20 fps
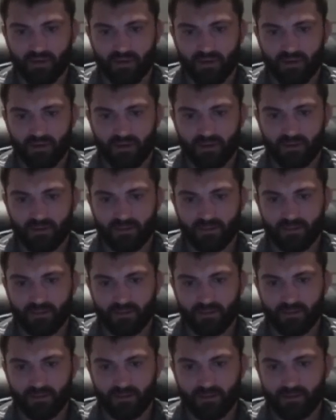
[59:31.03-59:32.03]
and
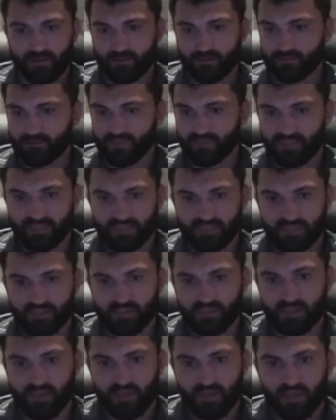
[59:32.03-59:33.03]
that's
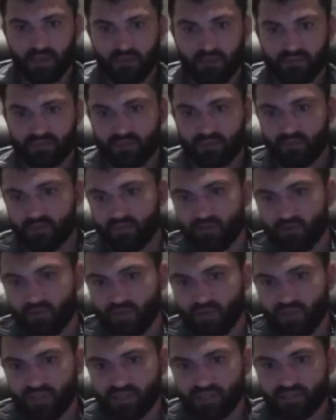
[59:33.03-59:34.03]
it. If somebody
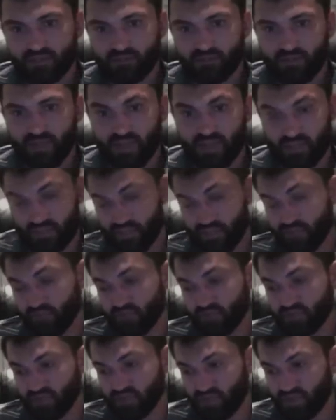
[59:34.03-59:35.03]
gonna ask me, actually it
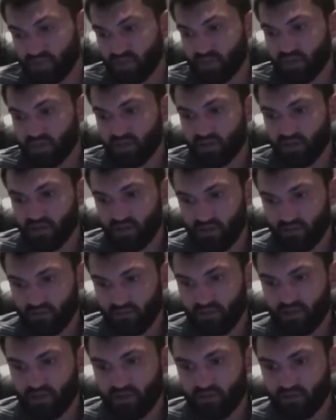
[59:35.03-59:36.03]
was
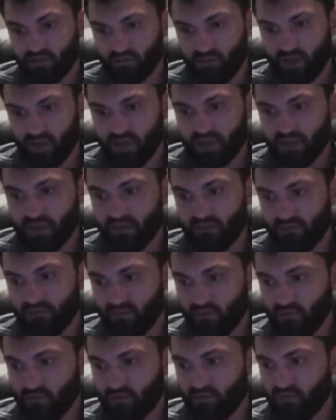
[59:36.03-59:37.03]
really good money
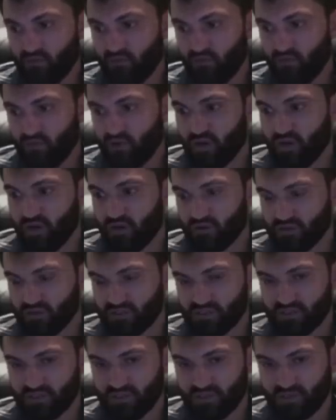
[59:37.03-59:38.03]
for 4
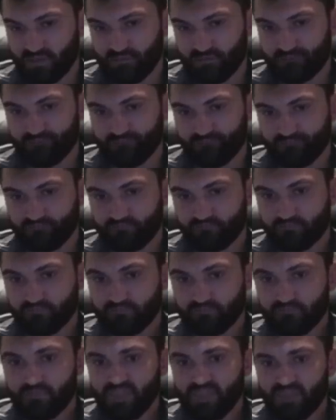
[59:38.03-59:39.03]
rounds
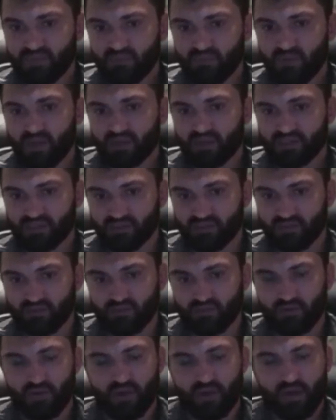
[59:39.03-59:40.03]
in boxing
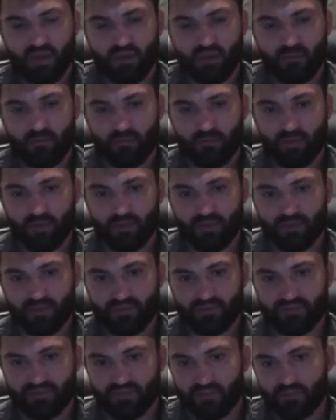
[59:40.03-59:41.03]
too. But
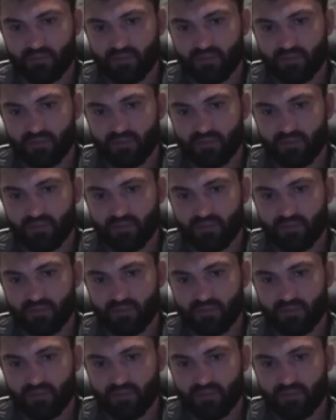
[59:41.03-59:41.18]
if somebody,